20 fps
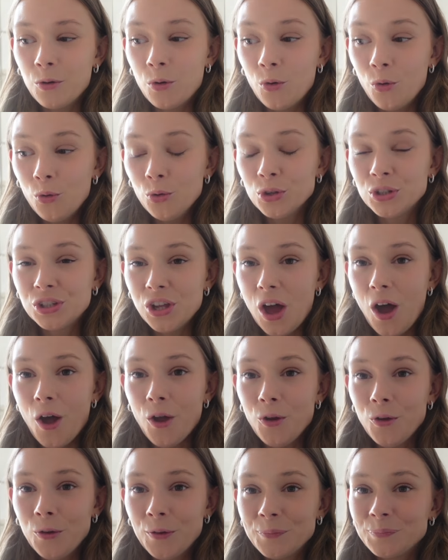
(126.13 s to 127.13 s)

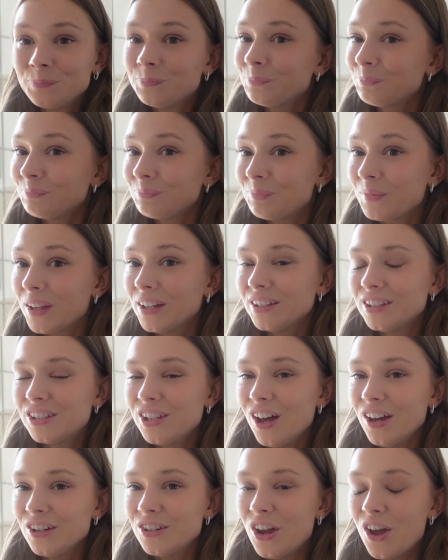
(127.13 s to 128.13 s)
Also,
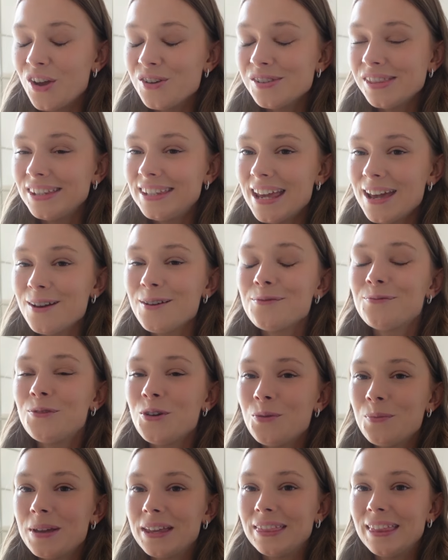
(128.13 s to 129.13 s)
side note, the day I'm
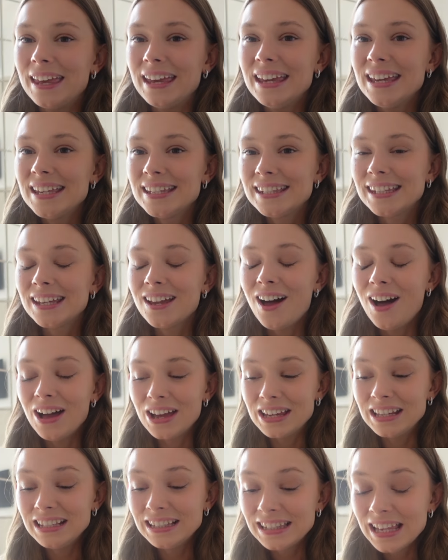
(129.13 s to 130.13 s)
filming this,
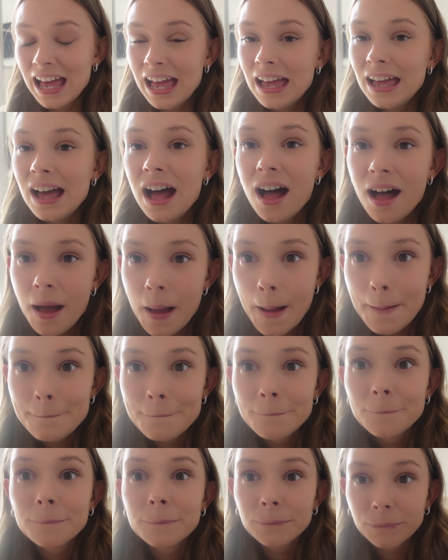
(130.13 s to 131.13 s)
guys,
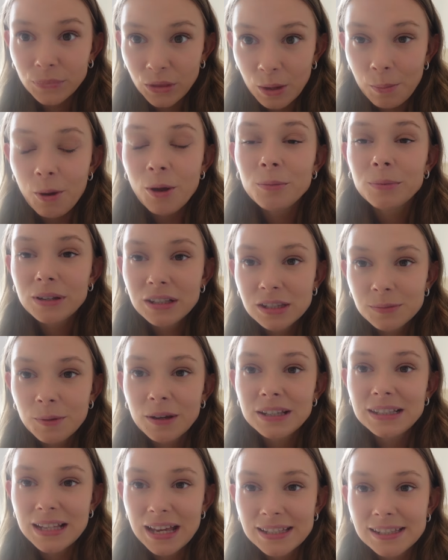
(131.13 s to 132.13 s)
the pumpkin
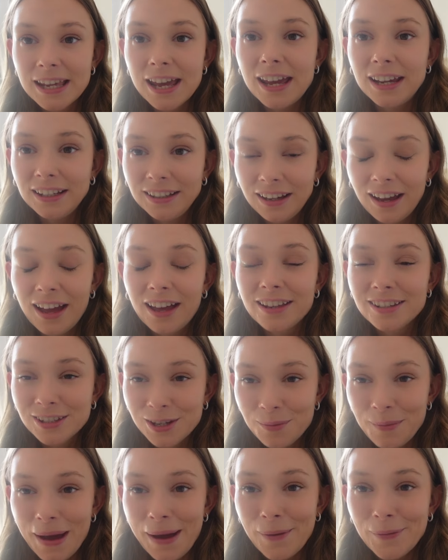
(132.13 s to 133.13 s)
spice latte has
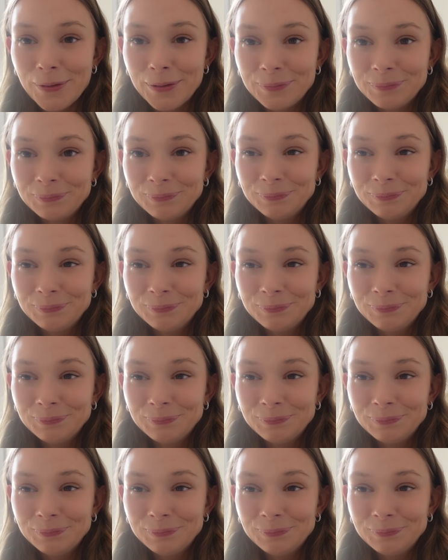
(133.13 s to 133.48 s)
come out.